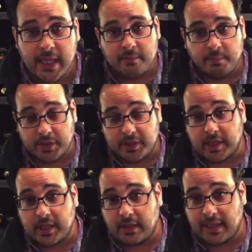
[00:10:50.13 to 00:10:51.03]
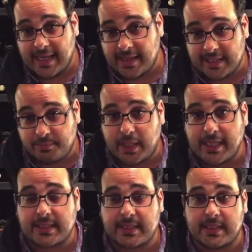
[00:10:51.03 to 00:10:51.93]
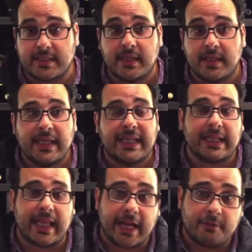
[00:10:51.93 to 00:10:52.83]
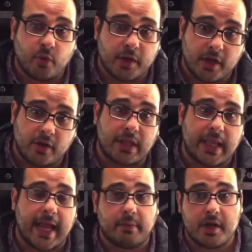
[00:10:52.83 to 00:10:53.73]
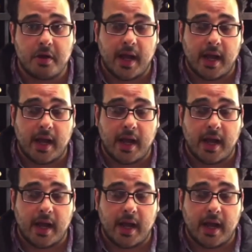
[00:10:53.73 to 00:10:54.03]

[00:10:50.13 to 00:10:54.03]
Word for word: particularly in these places like Bordeaux, like Rioja,